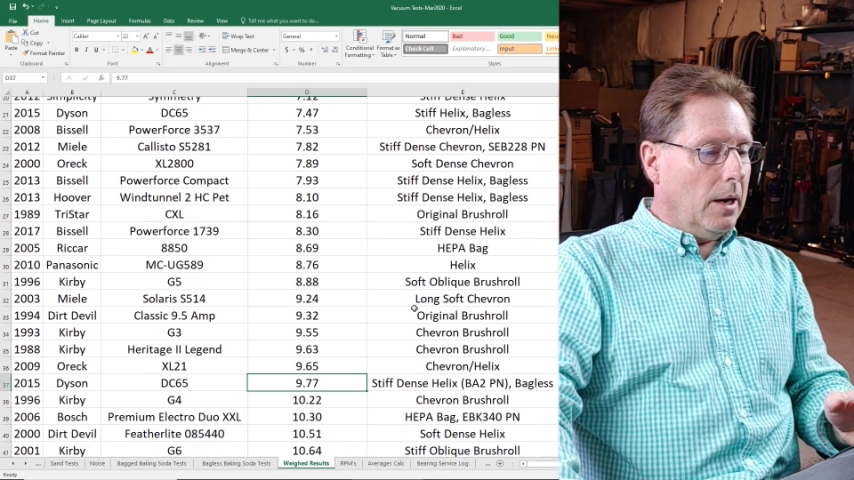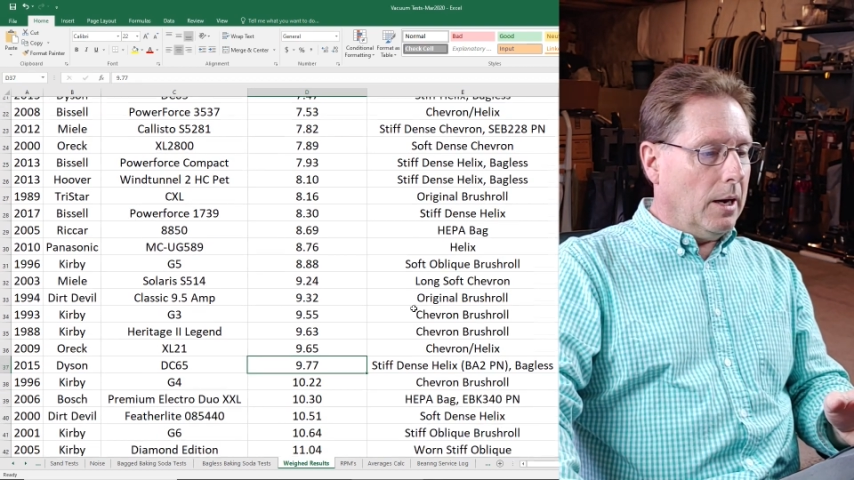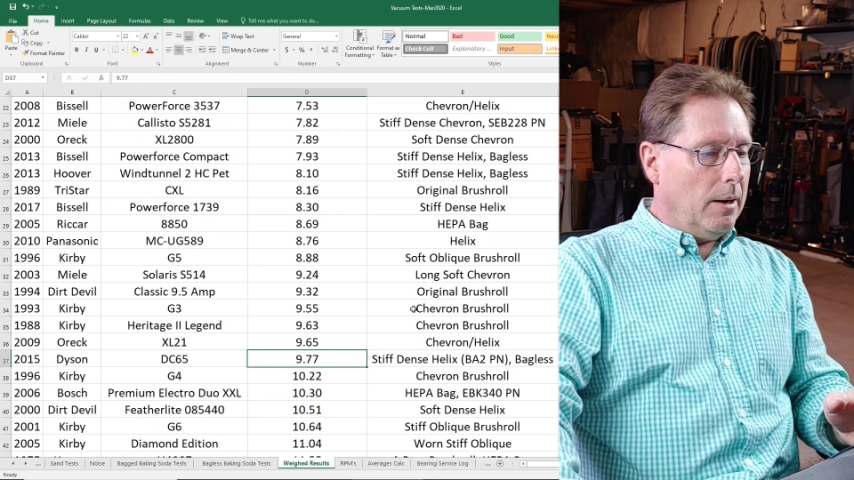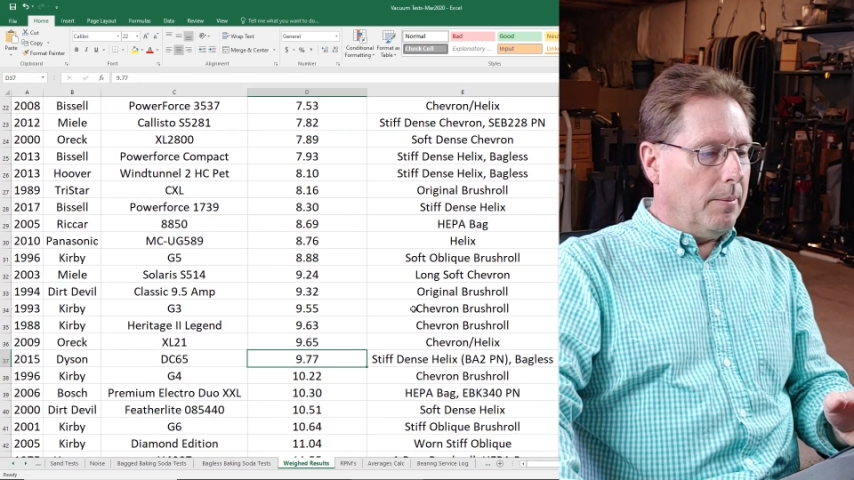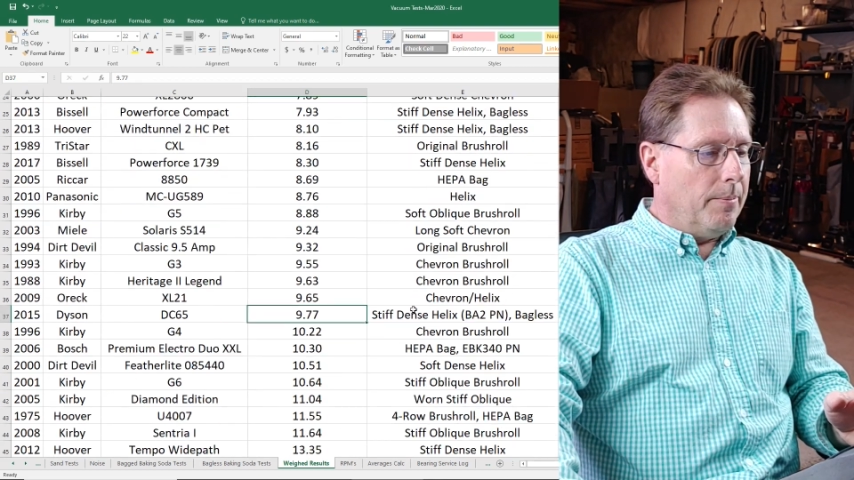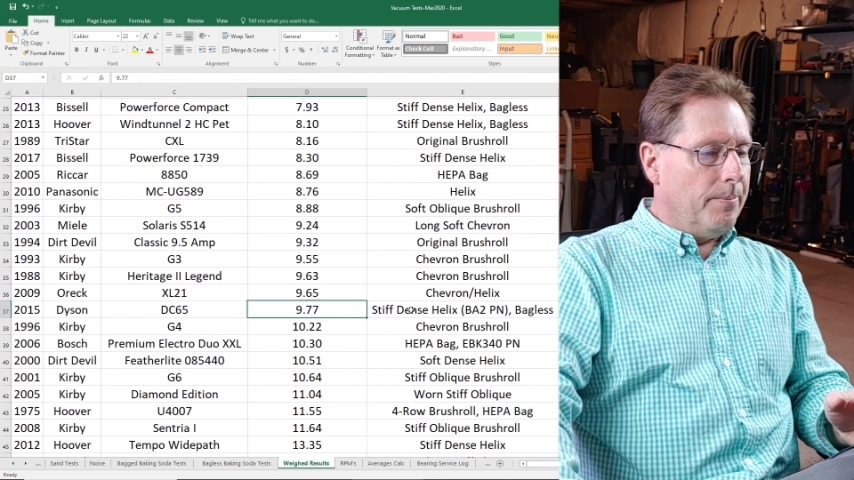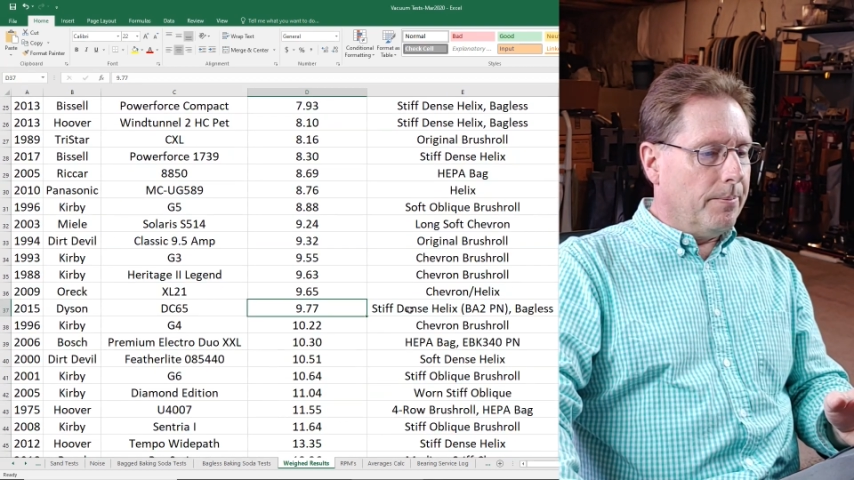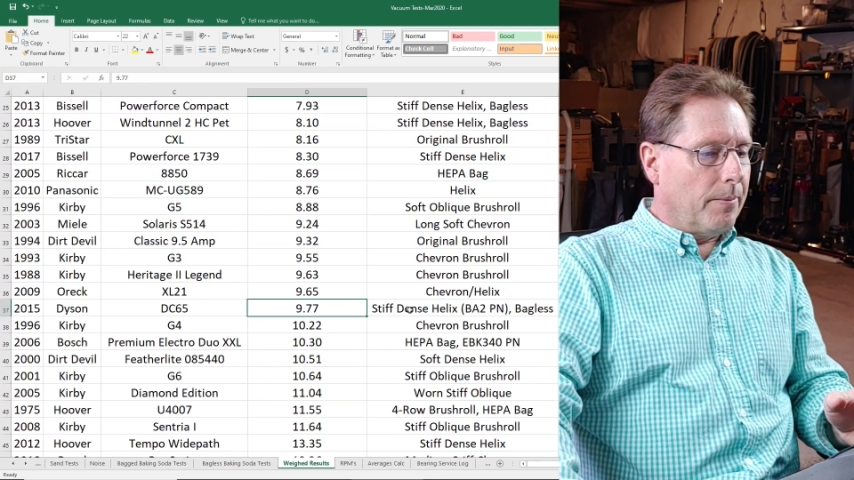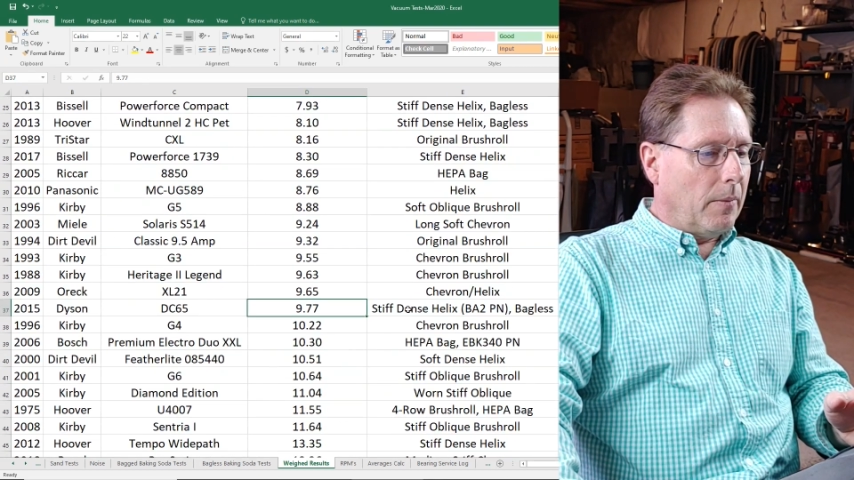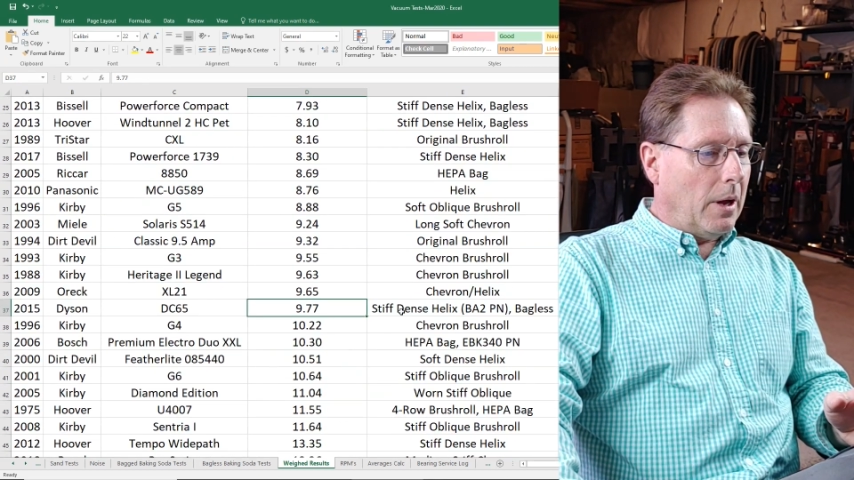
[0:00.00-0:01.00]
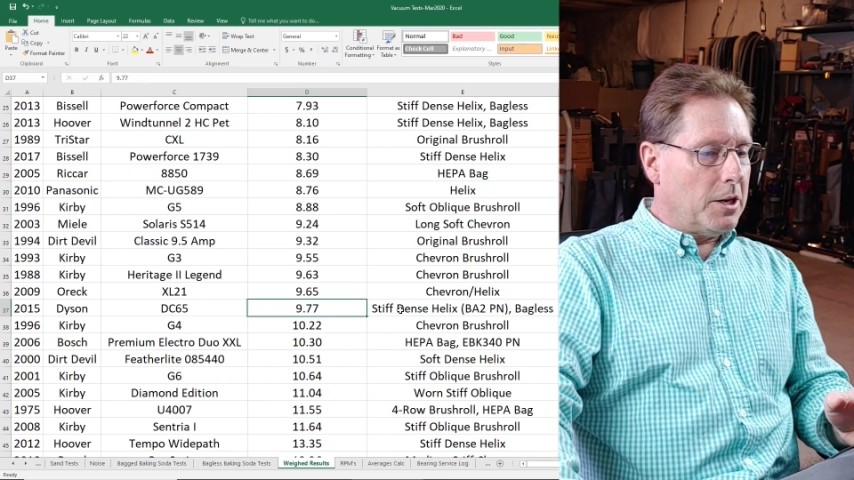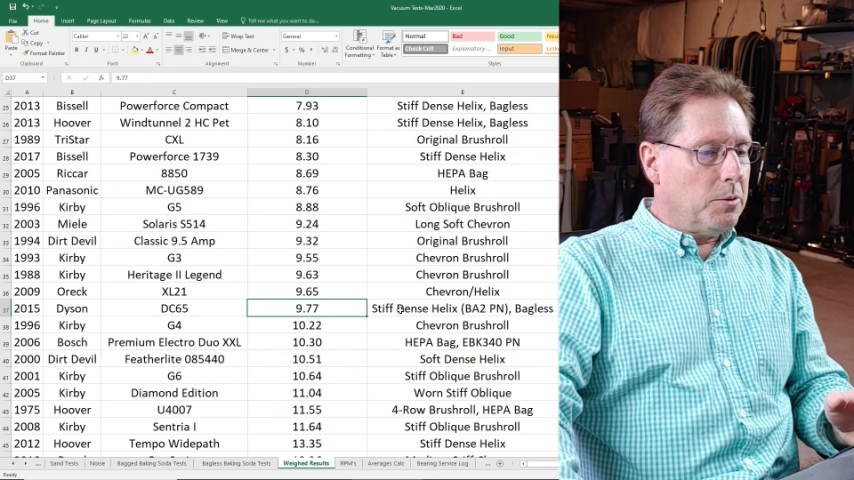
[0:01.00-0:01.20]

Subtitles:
I